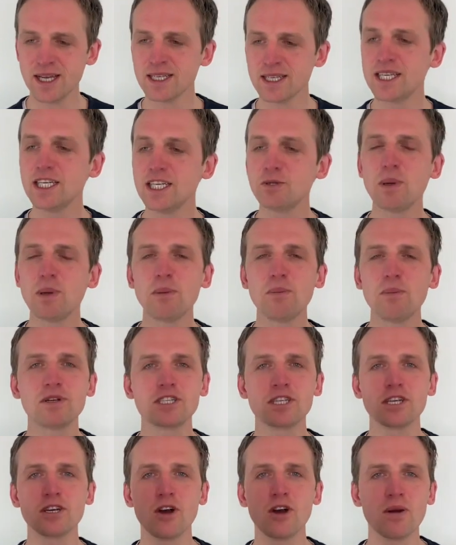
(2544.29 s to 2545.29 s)
Teach people
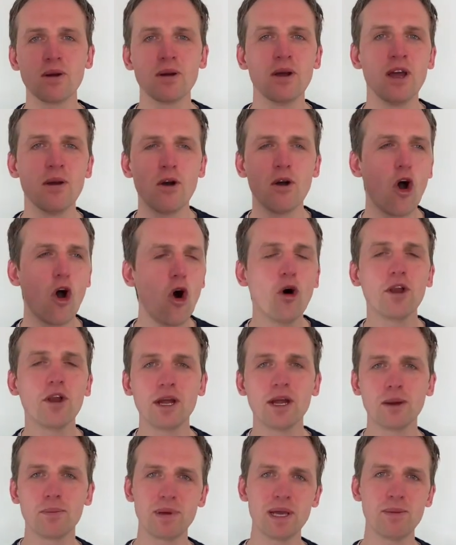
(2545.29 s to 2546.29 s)
to
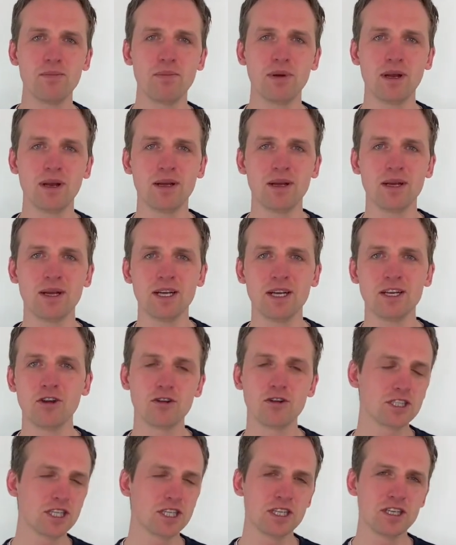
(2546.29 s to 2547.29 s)
honor people,
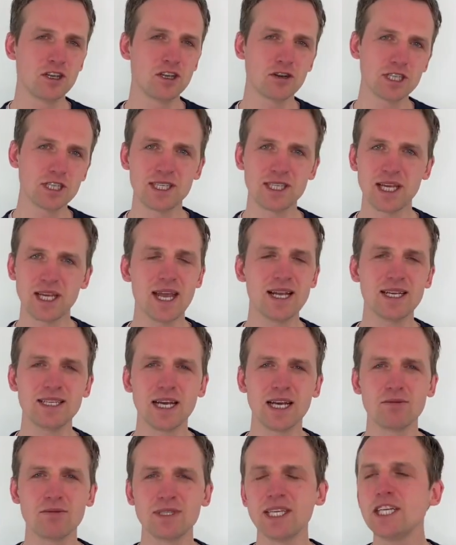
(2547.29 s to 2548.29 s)
not to, not to tear down.